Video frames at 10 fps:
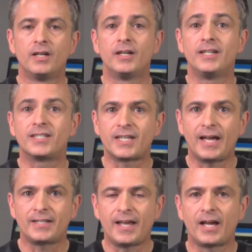He
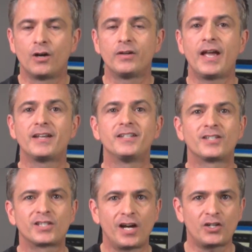sat down, had a
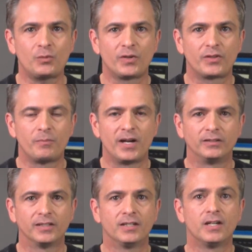discussion with
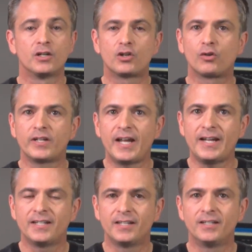Imelda,
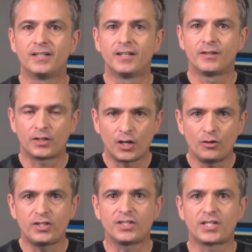created the
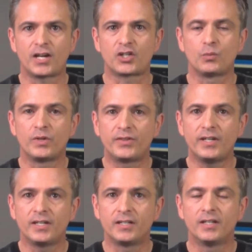coaching session
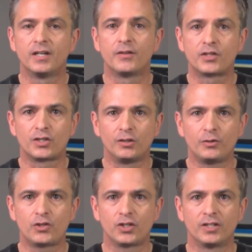within the
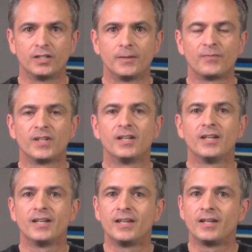solution,
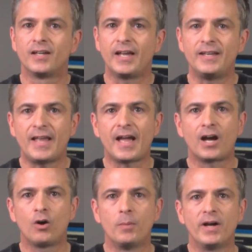And
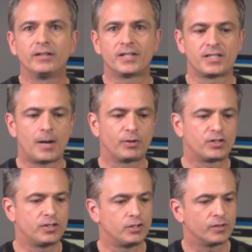now Imelda has an
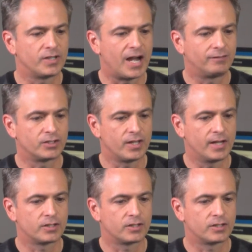opportunity to acknowledge that.